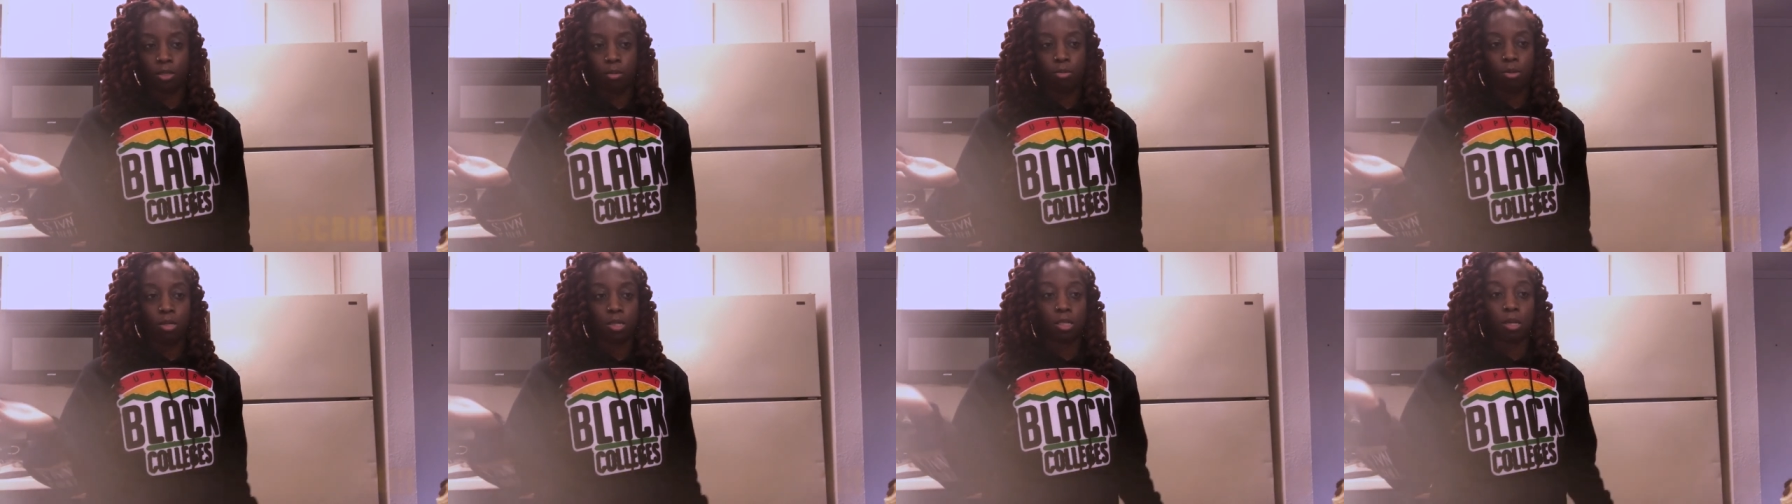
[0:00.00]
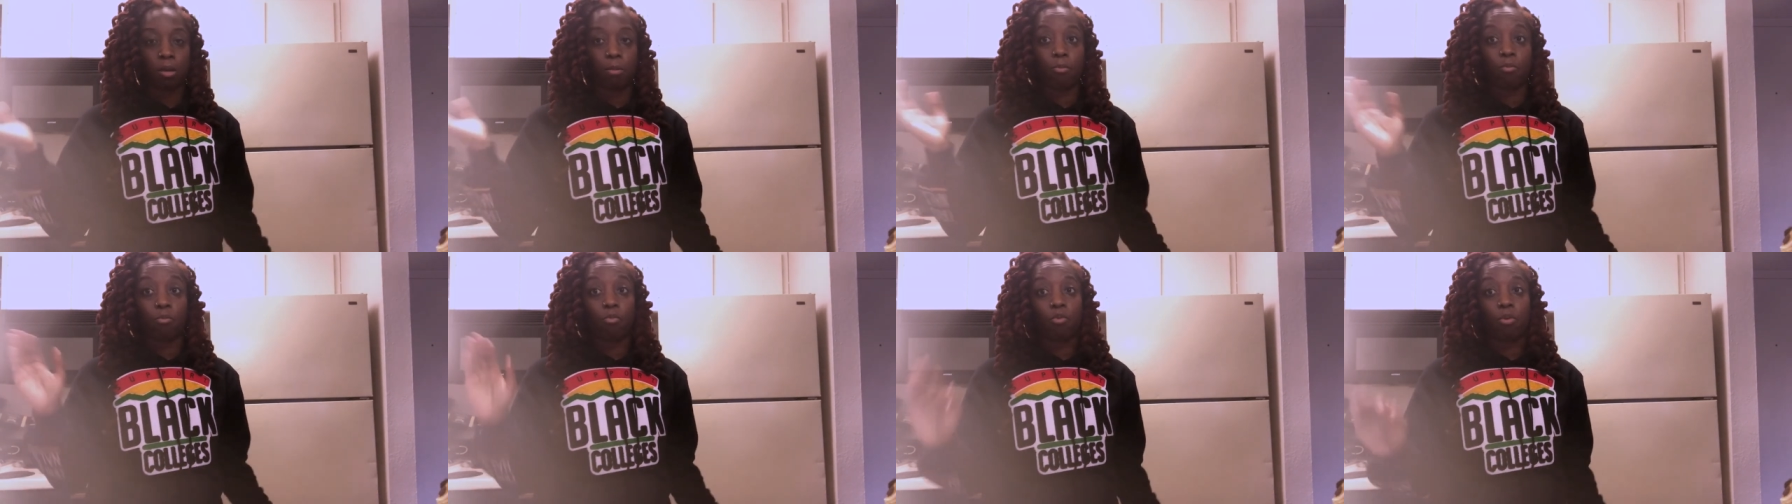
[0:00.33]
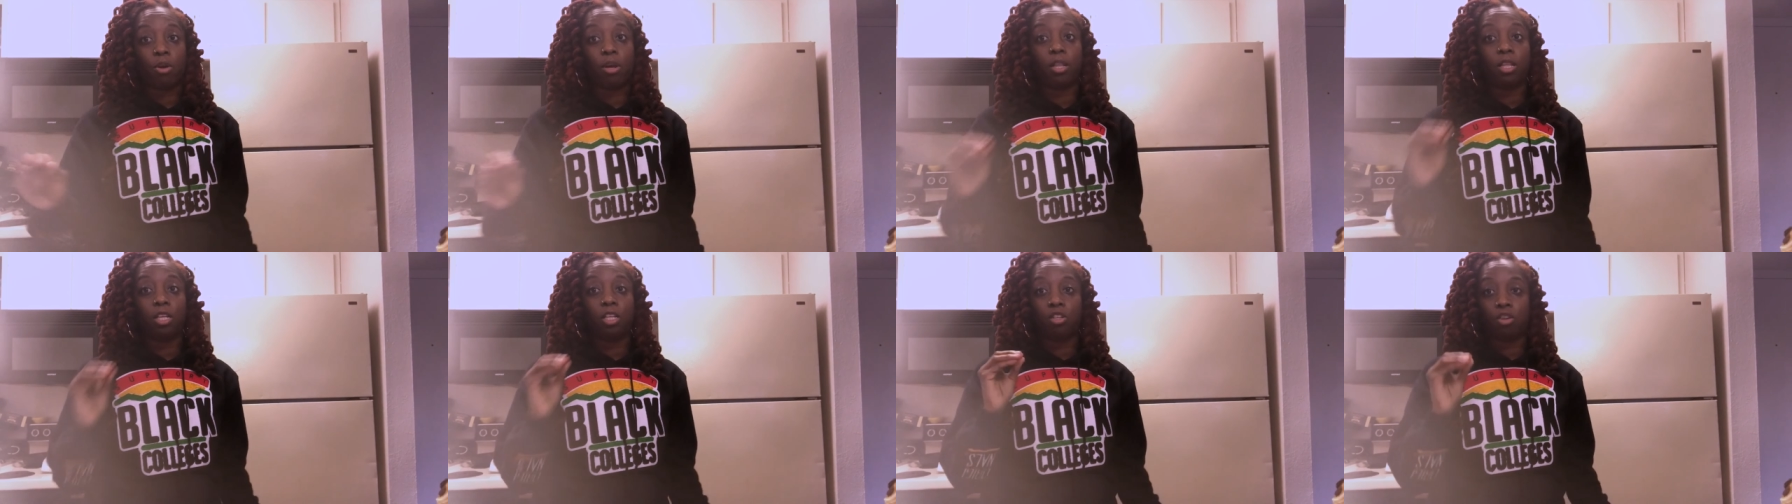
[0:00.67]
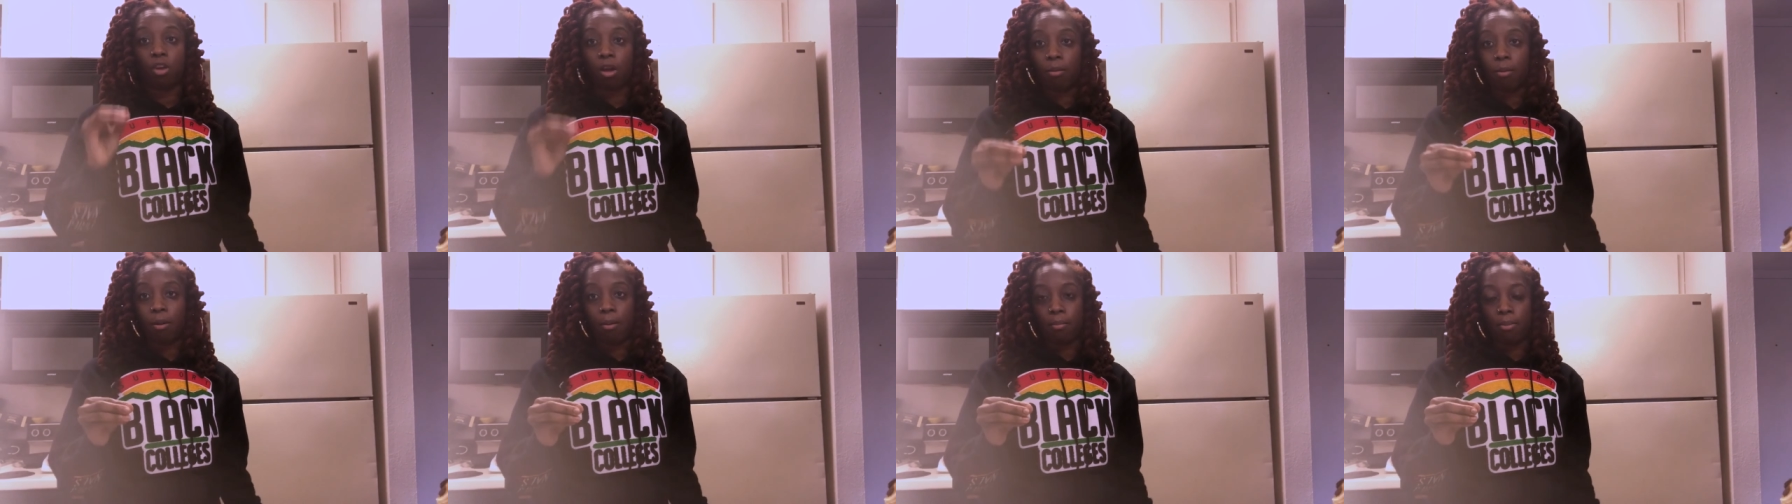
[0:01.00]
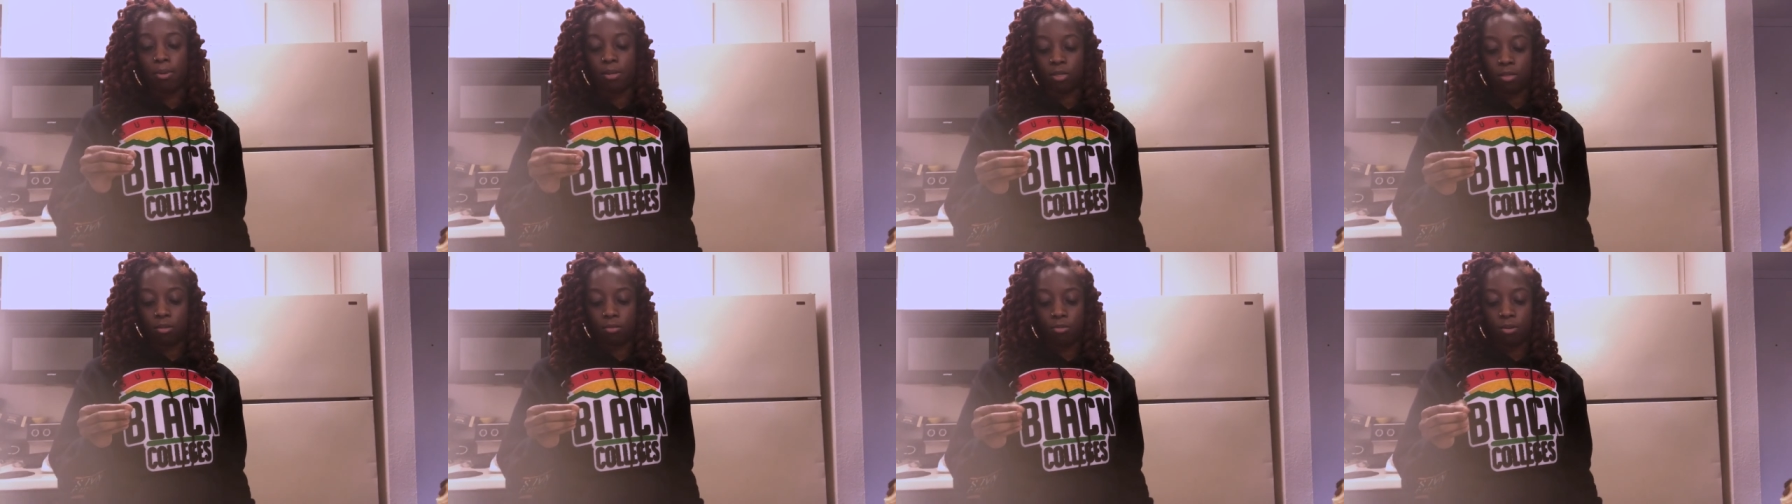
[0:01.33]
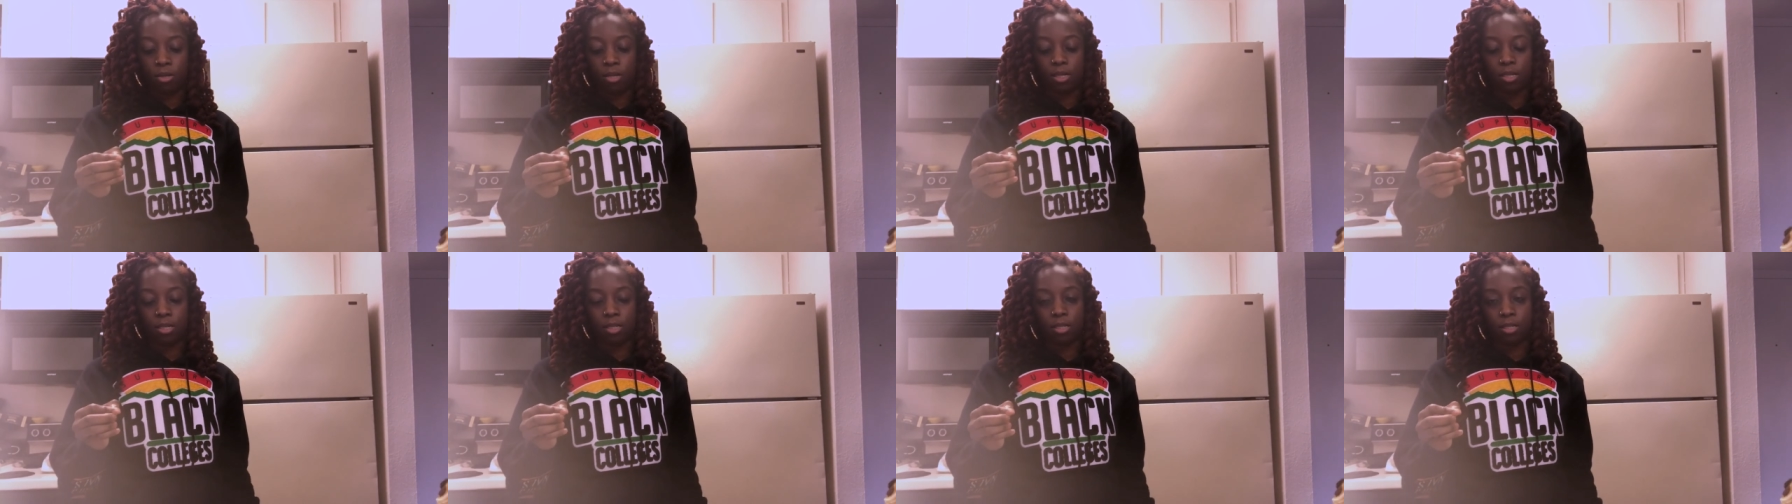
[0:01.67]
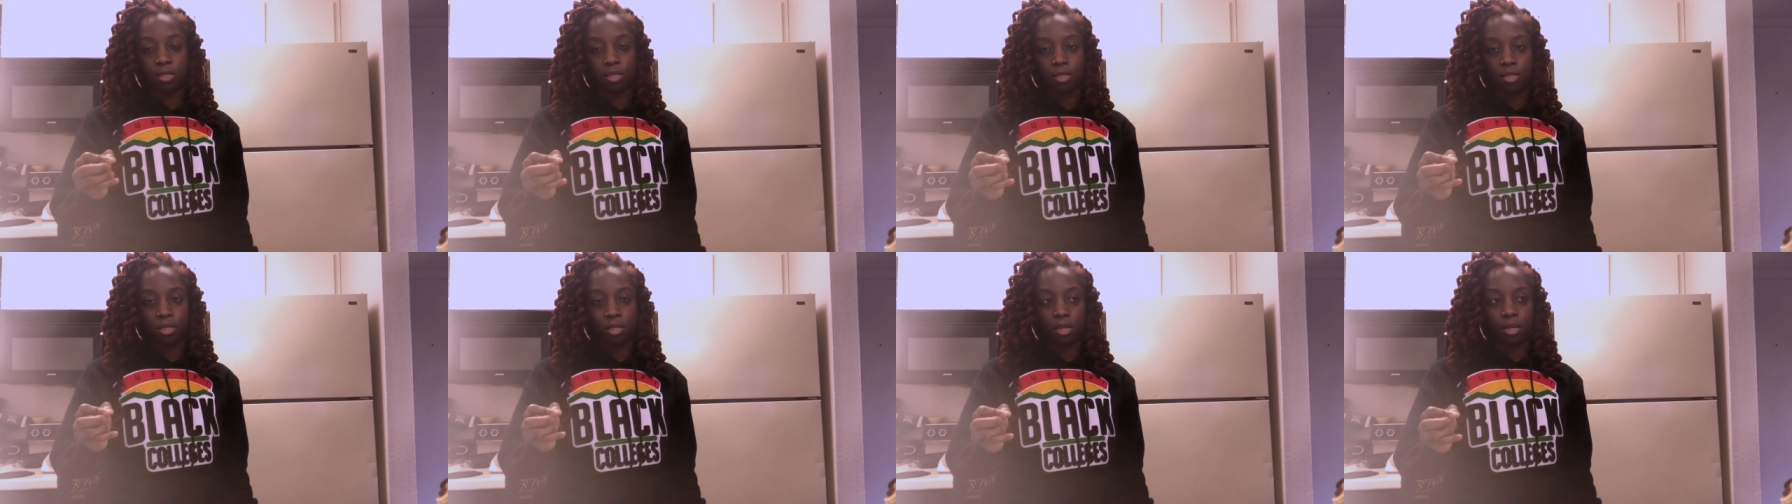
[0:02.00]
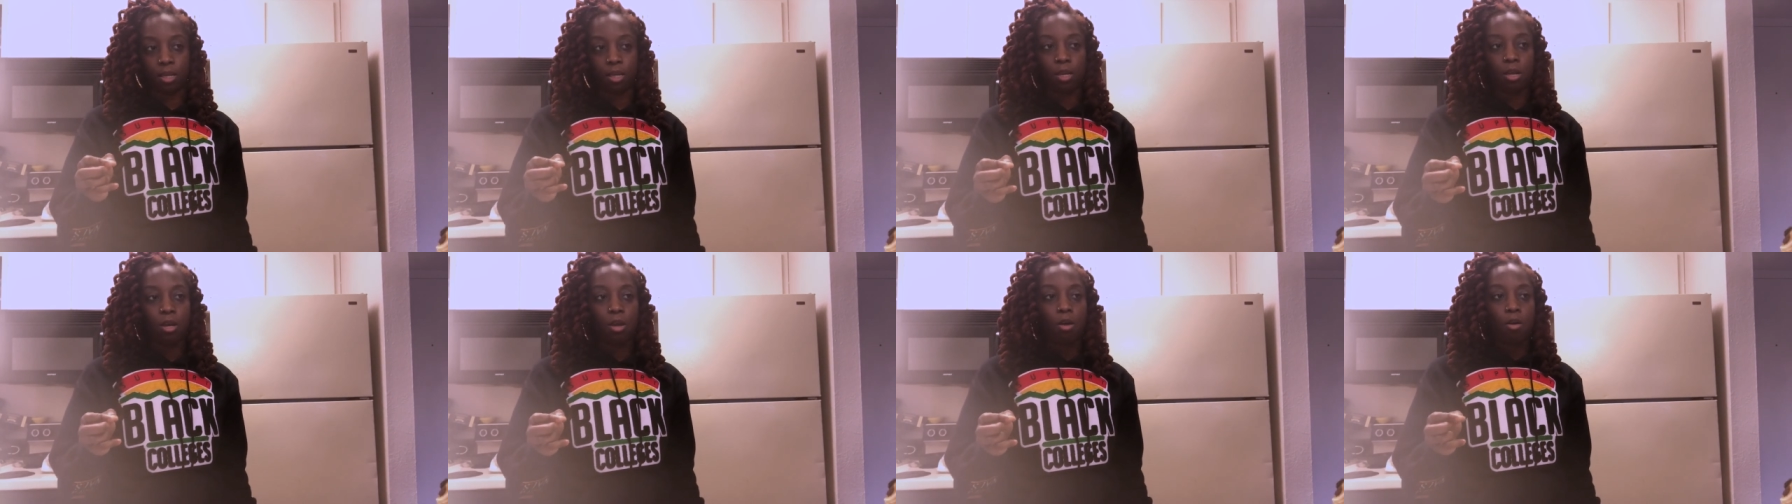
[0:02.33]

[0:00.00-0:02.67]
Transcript: because I'm really trying my best to be consistent